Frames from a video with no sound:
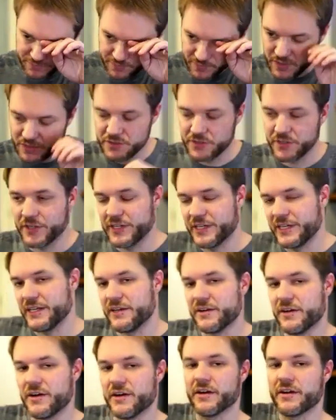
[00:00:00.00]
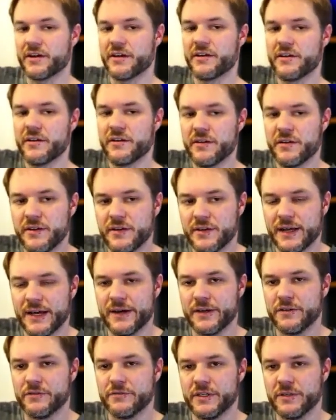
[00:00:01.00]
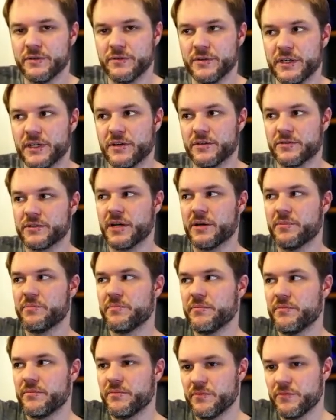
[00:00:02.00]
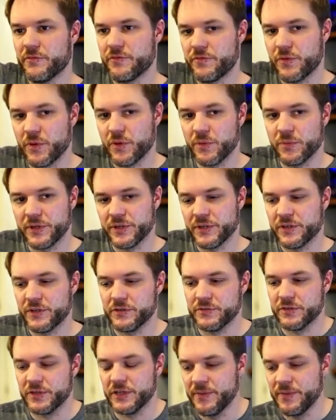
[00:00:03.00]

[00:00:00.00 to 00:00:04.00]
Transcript: So you're going to get an arc out of it where it goes up, forward, and over.